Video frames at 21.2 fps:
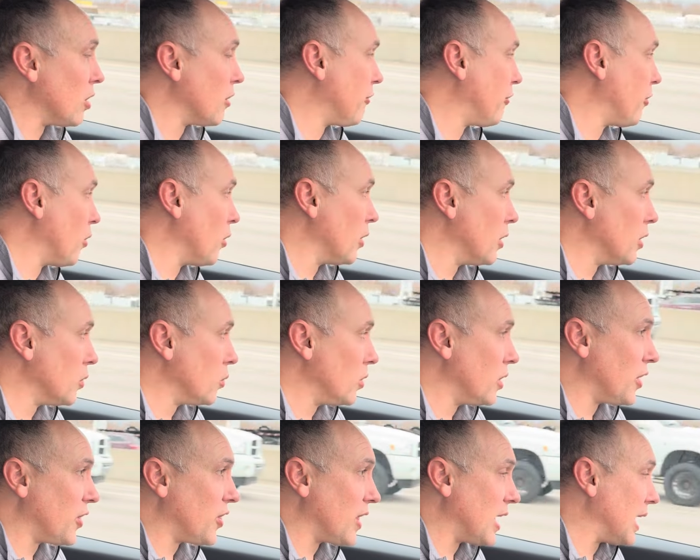forward
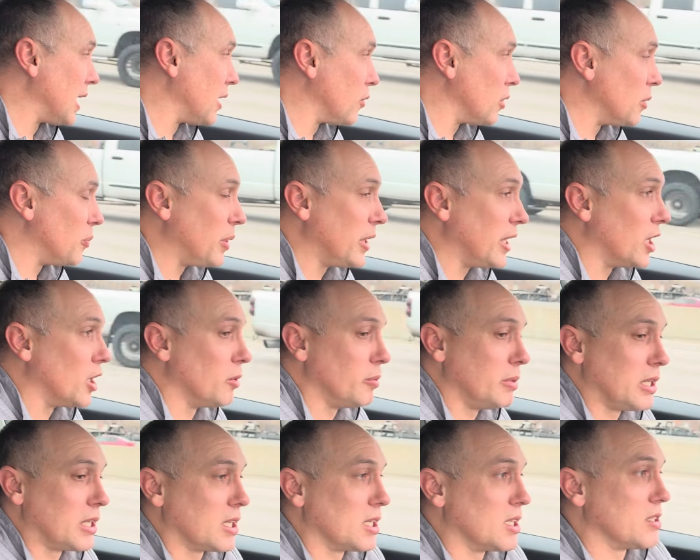with that repair
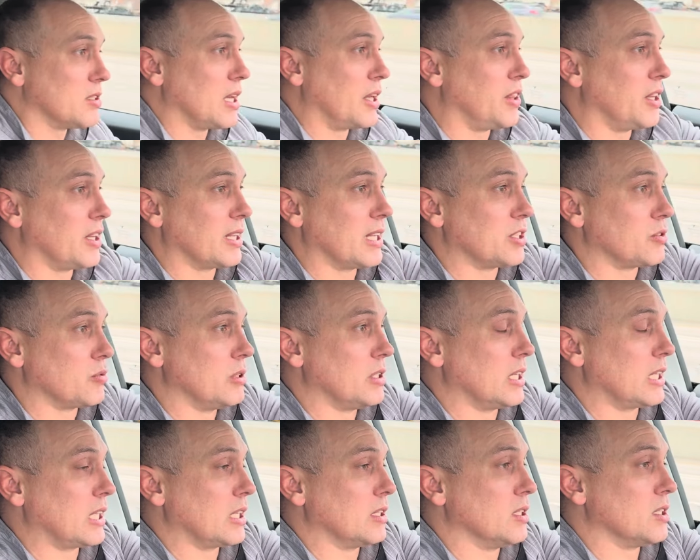because I think that's
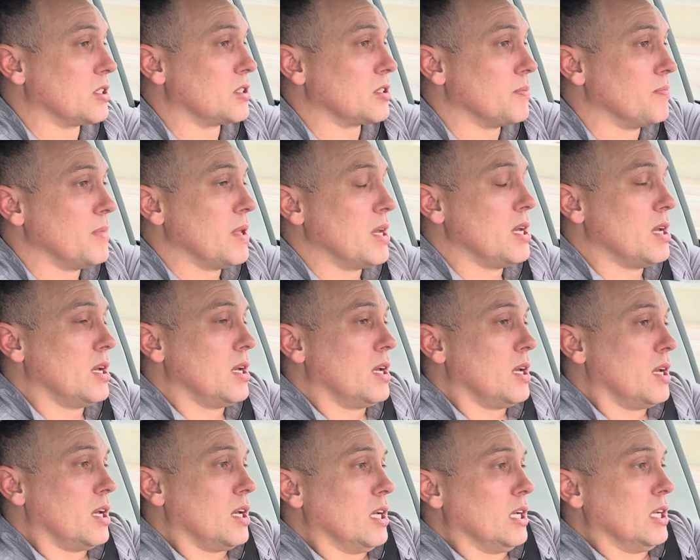ridiculous.
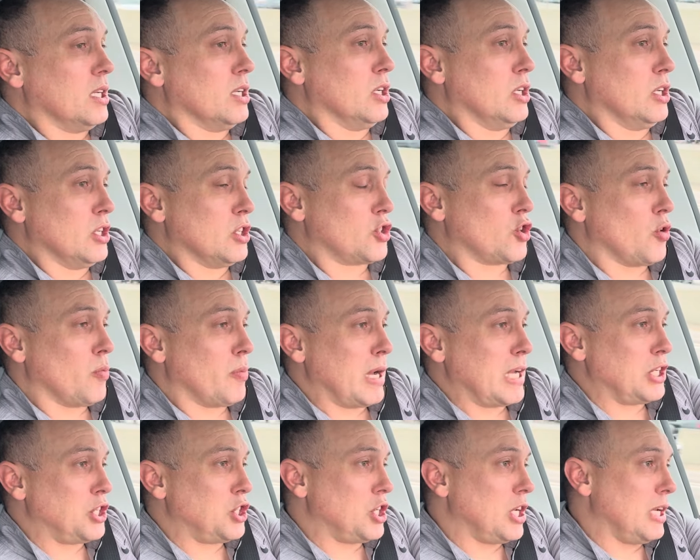So
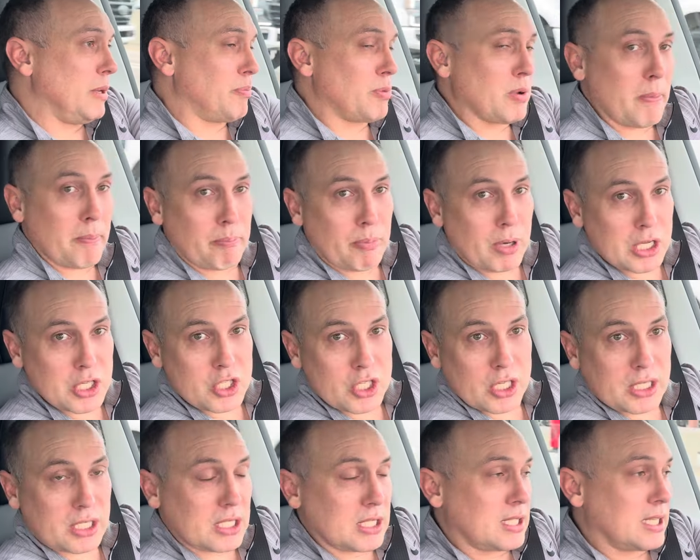my cheap
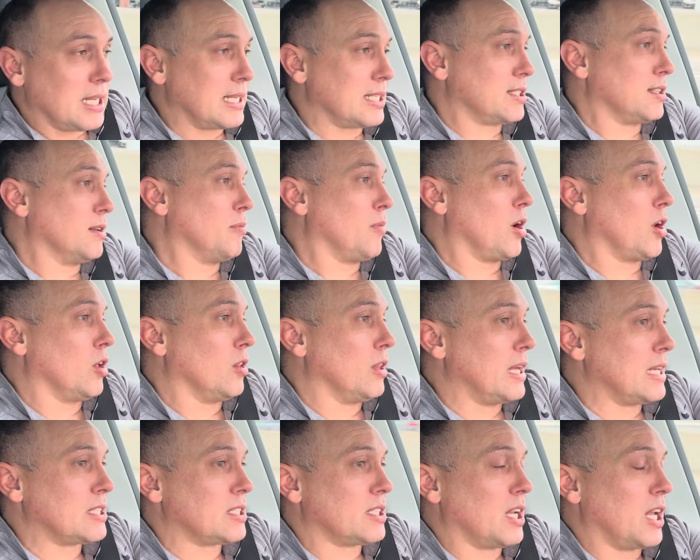budget Tesla Model
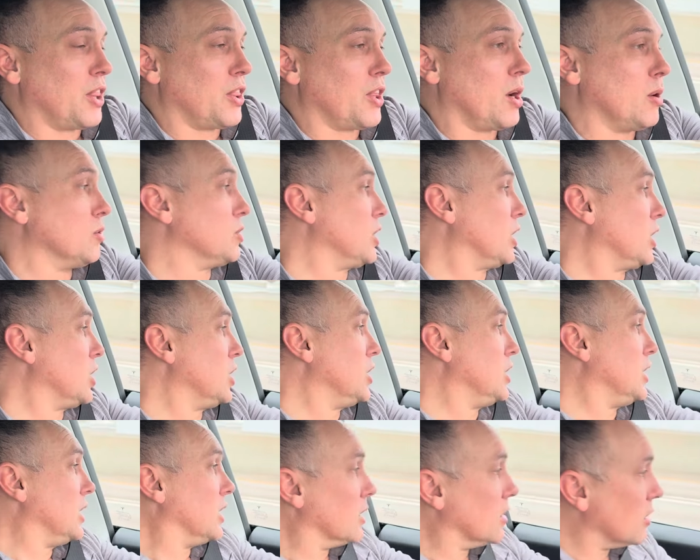S that I thought was a
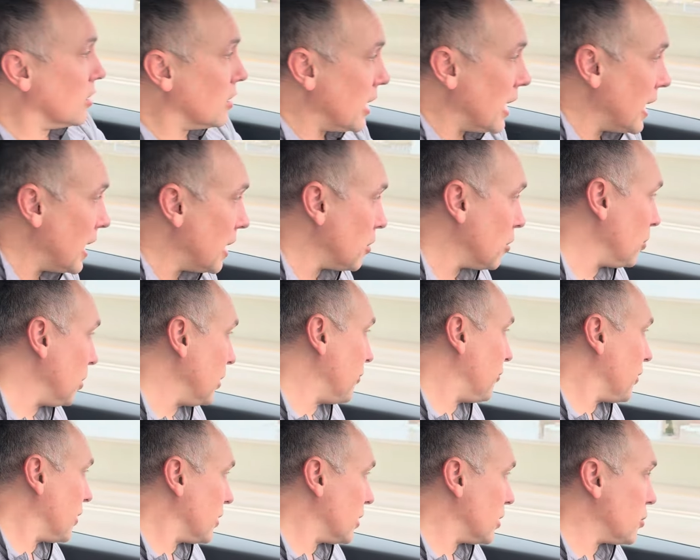good deal and would be
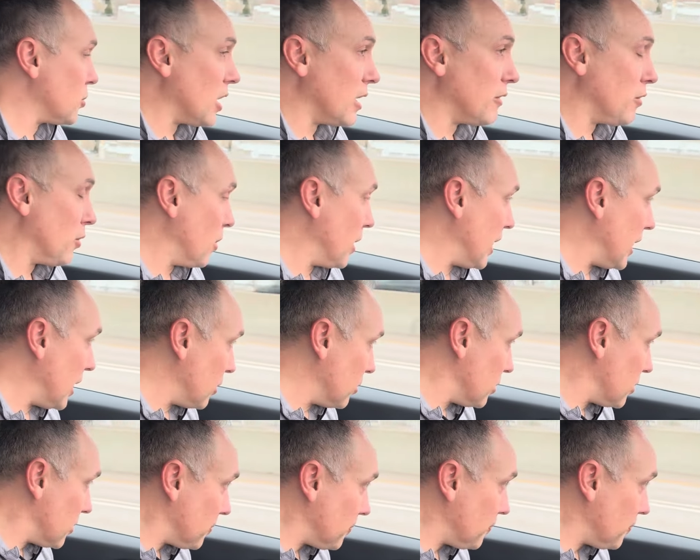fun to drive around,